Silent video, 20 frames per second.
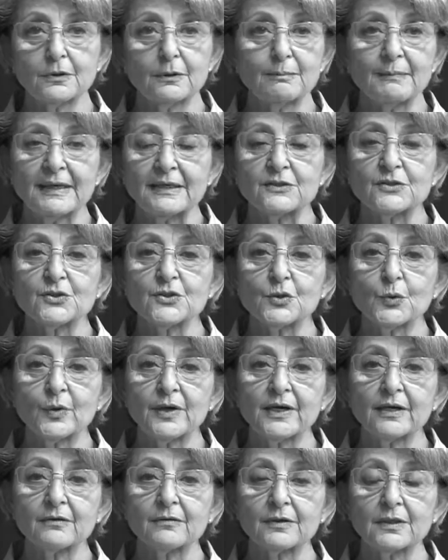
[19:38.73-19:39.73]
the main
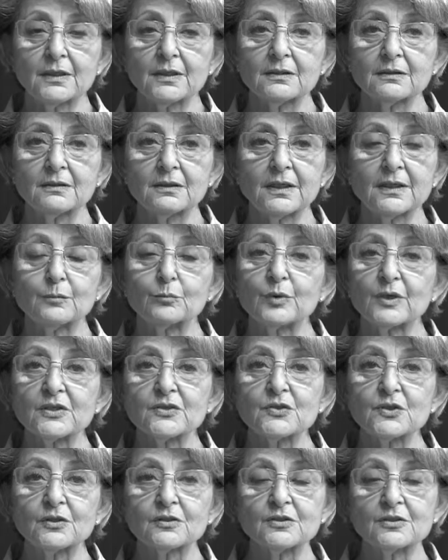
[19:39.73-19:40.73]
square in
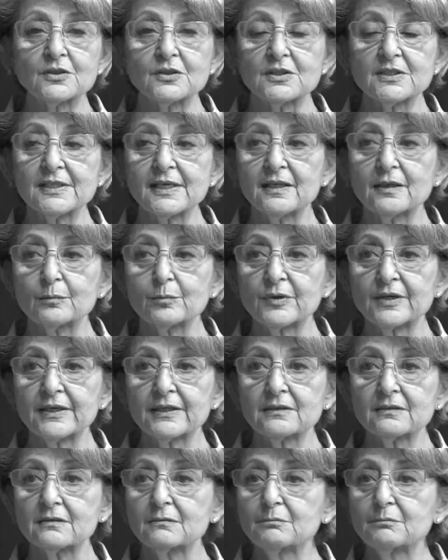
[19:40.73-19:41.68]
Brussels to celebrate,